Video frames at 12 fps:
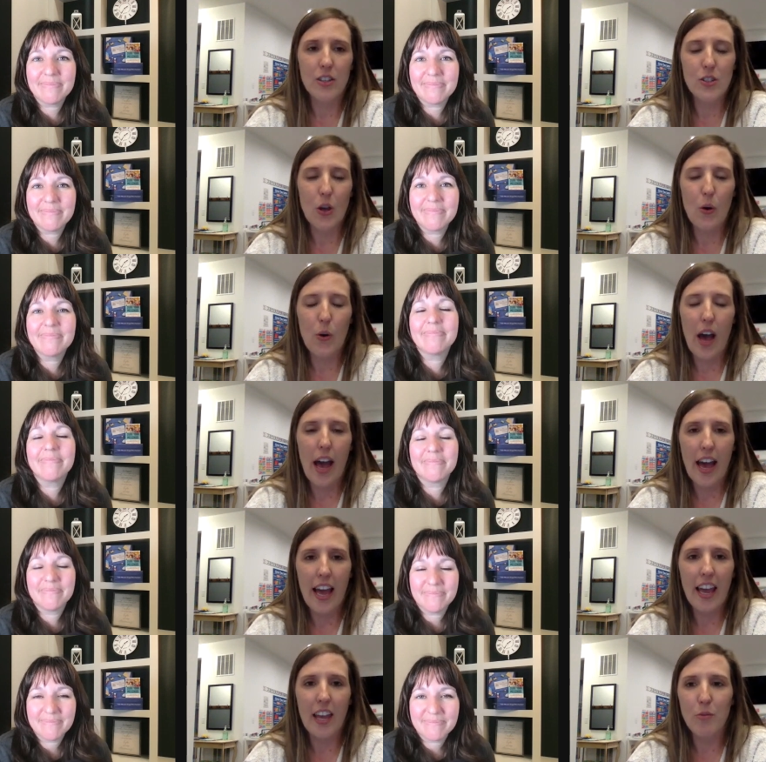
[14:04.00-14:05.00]
Speaker 1: so
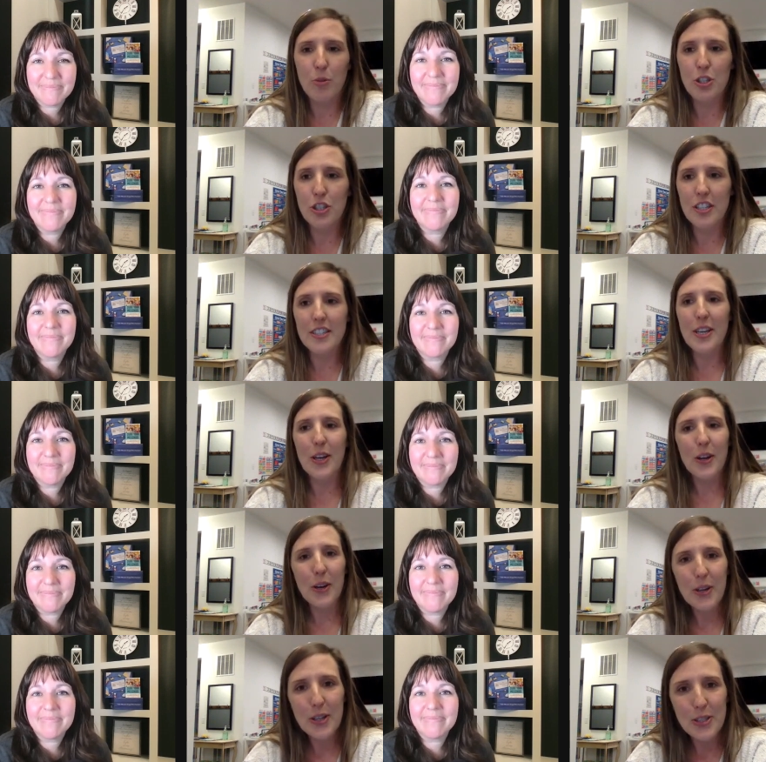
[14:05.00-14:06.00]
I would just
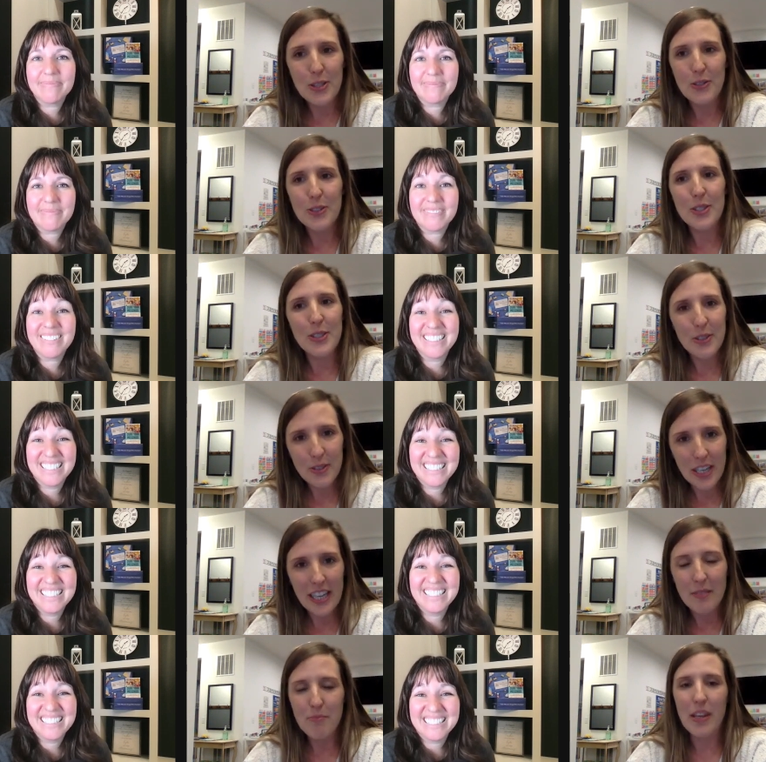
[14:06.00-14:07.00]
encourage you to do it
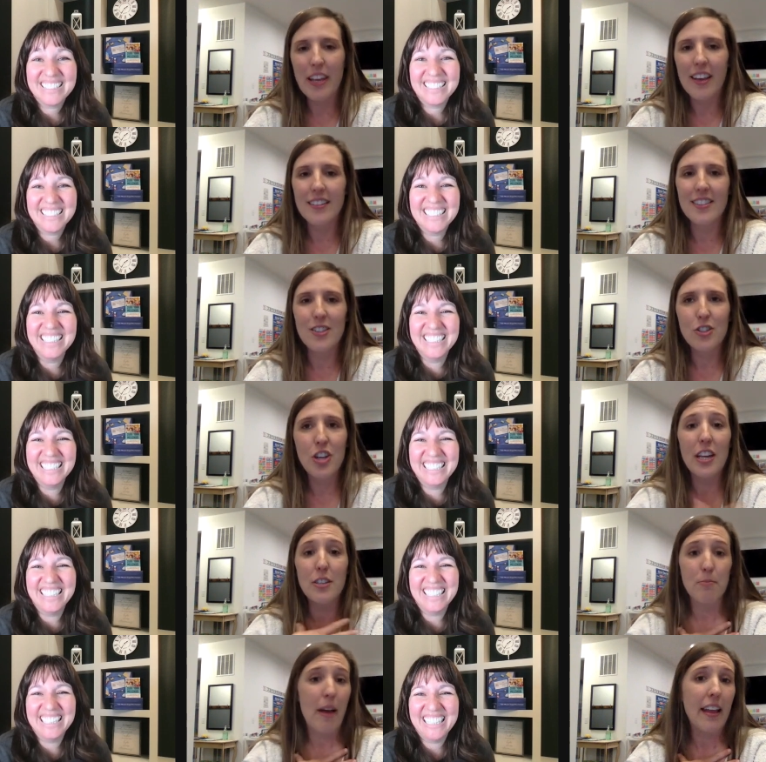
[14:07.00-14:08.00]
because it's changed
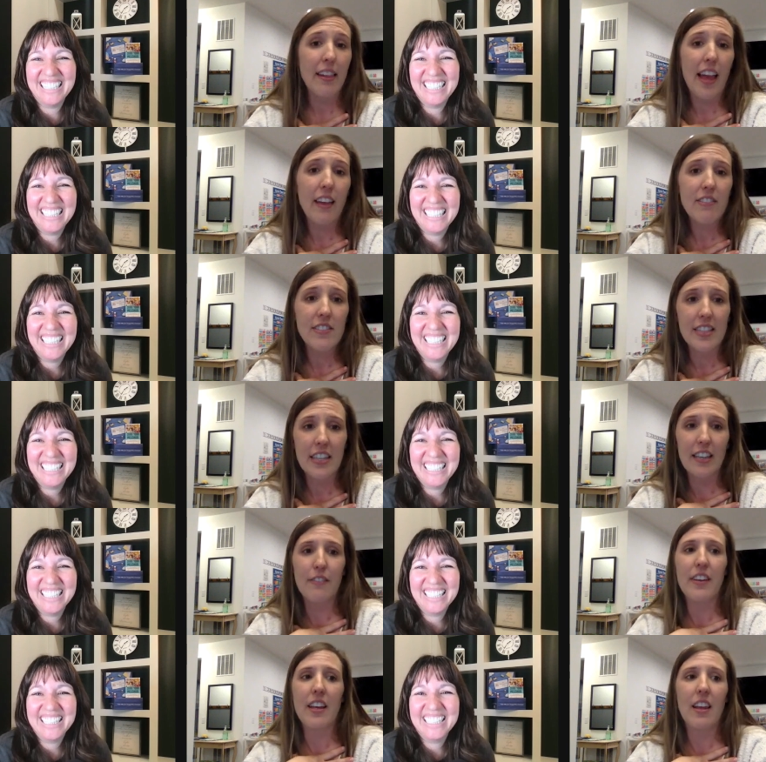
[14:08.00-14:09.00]
my life
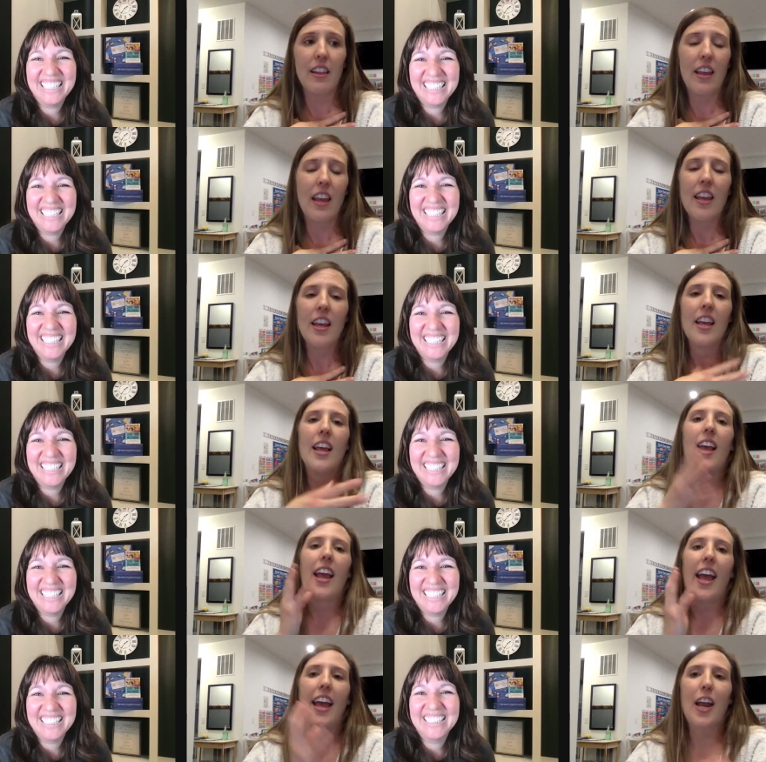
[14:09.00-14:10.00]
significantly.
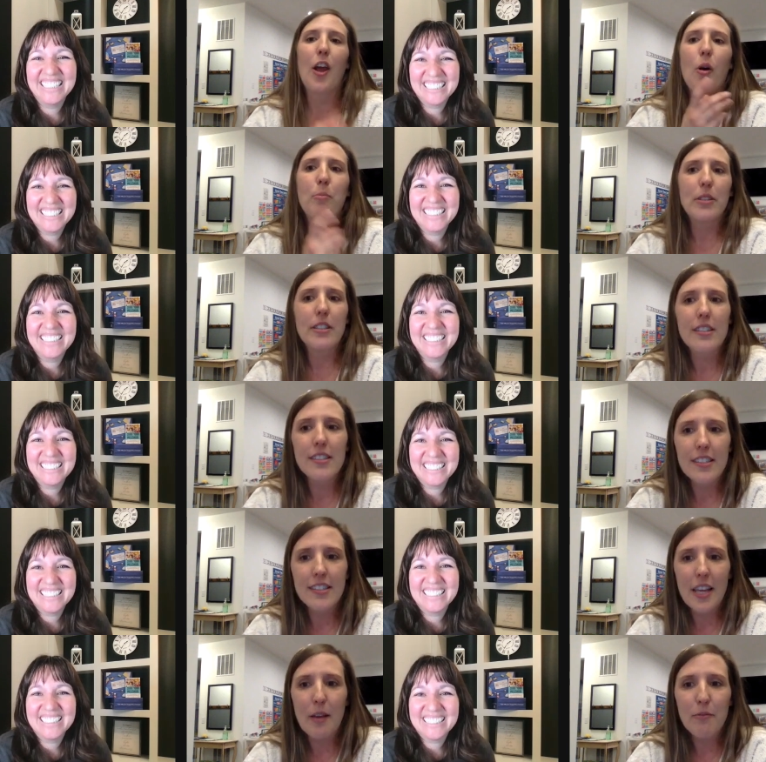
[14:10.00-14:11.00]
And I
Speaker 2: hope it does the
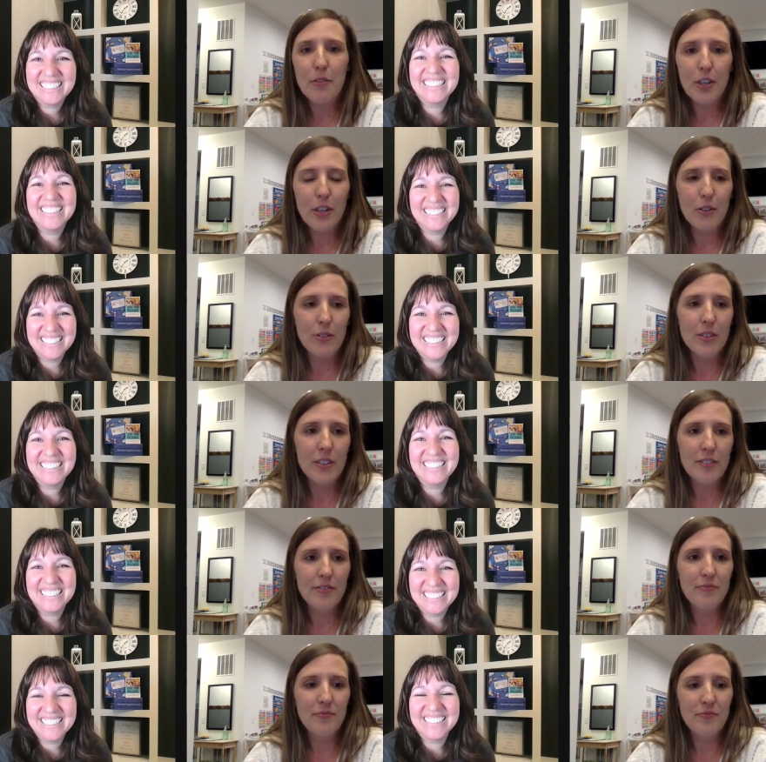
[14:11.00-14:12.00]
same for you.
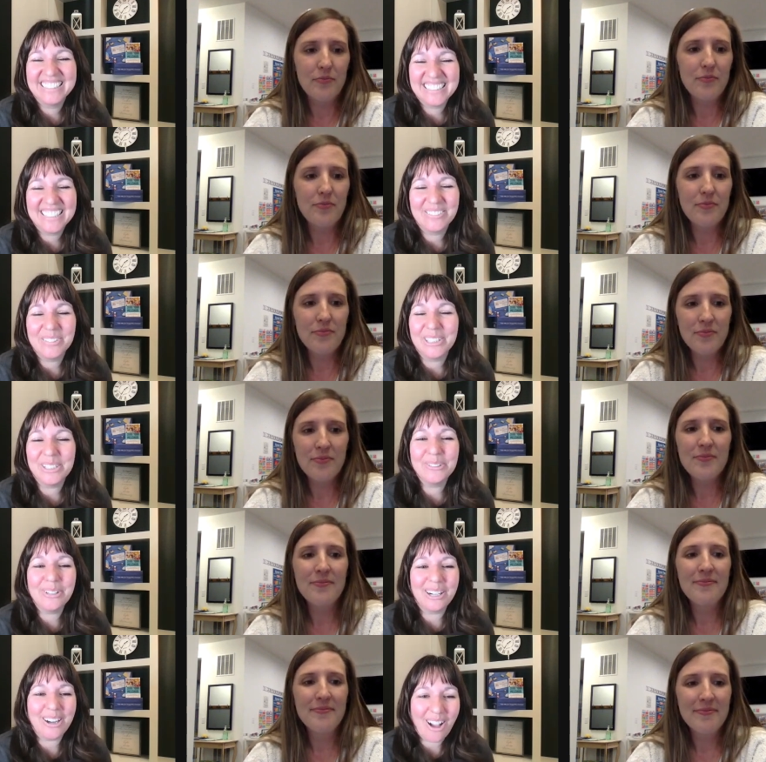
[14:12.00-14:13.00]
Well, you are
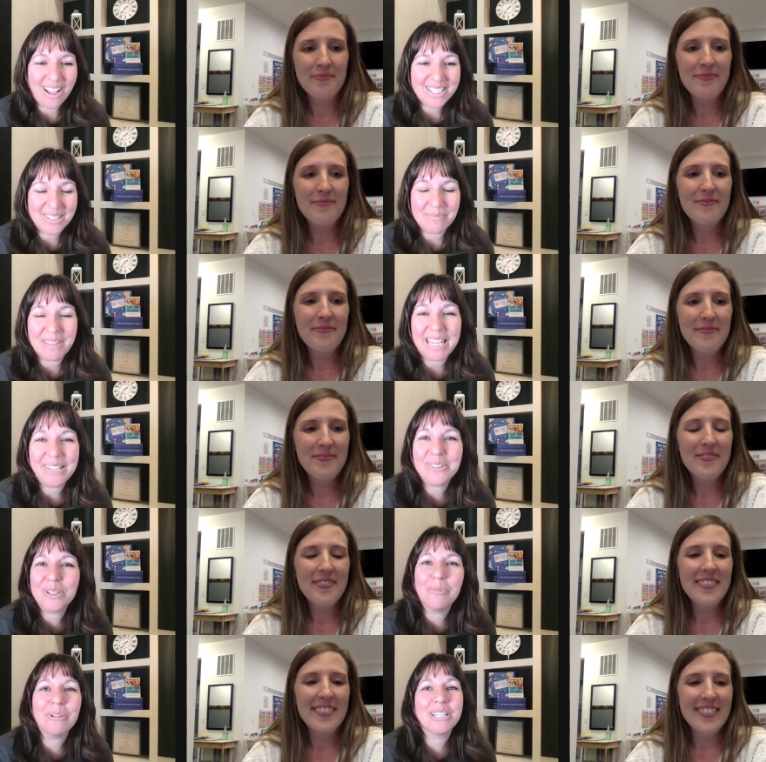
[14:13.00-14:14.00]
awesome. Thank you so
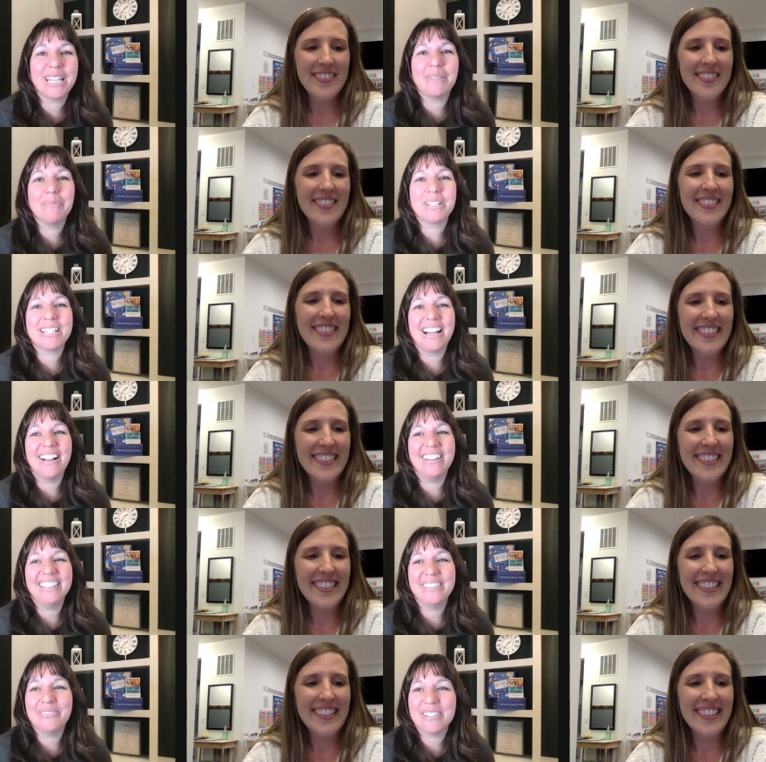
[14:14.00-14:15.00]
much again, Michelle. It
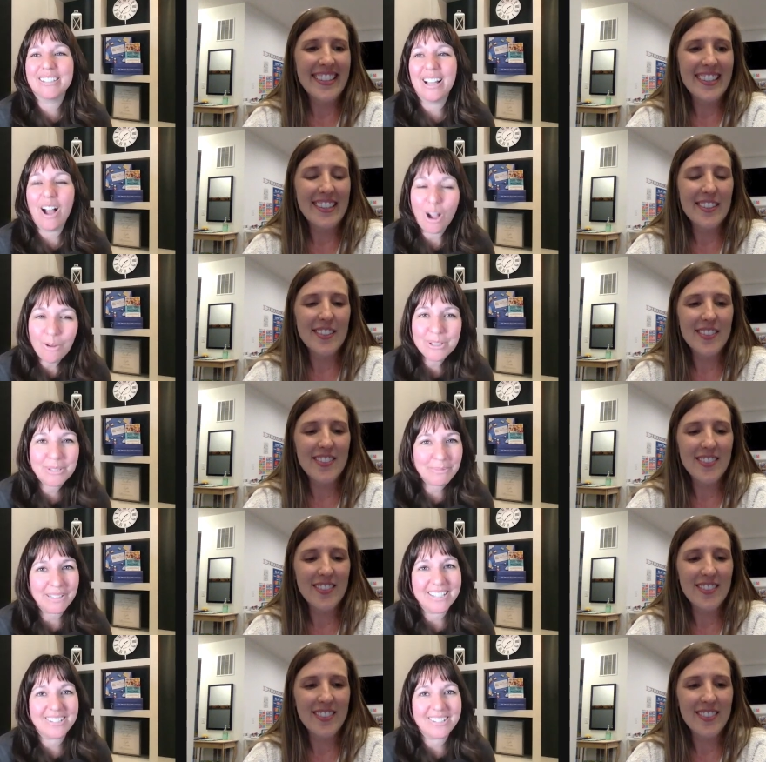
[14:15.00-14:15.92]
was always a pleasure